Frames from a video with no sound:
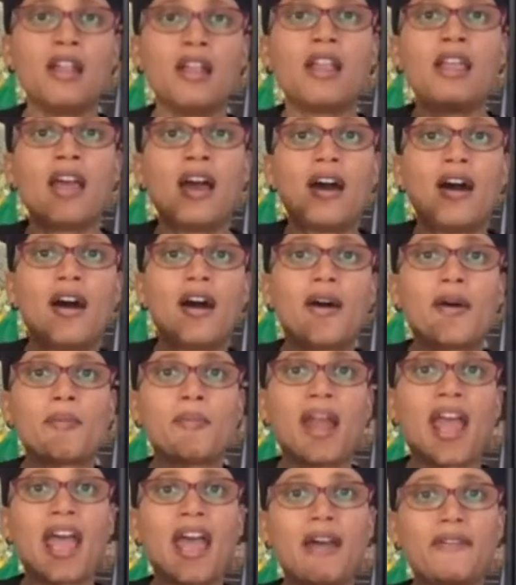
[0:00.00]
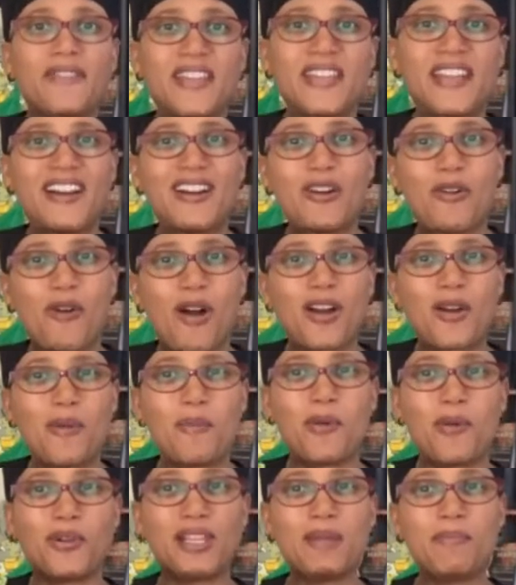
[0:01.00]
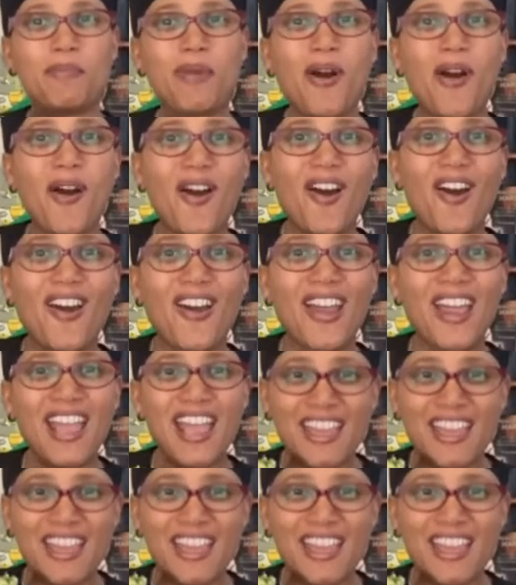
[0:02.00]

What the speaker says: having a guacamole bar.